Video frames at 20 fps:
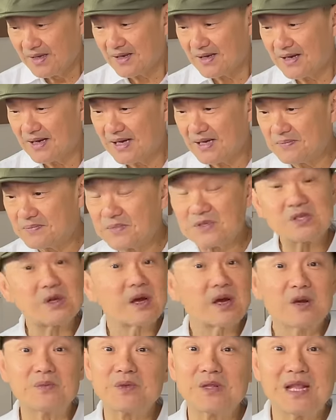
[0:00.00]
So I
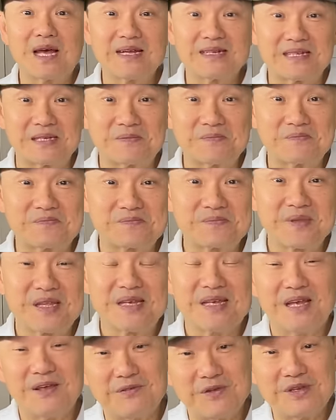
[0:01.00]
hope you liked it.
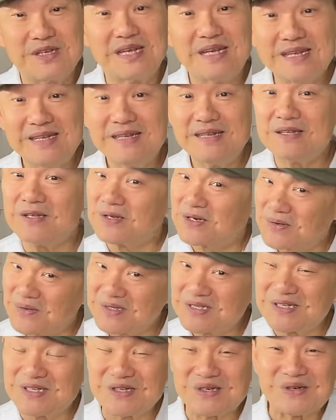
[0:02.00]
If you did, you know
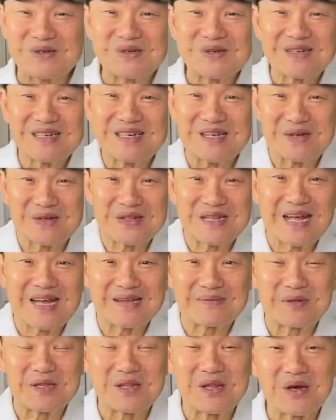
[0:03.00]
what to do. Click on
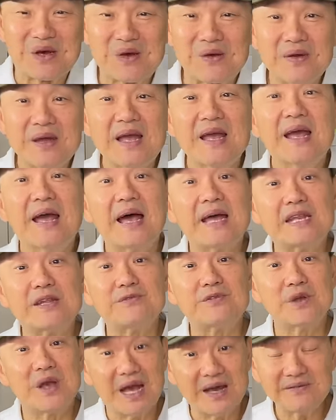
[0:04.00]
like below. And
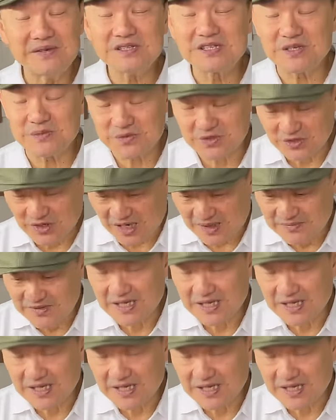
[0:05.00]
if you haven't subscribed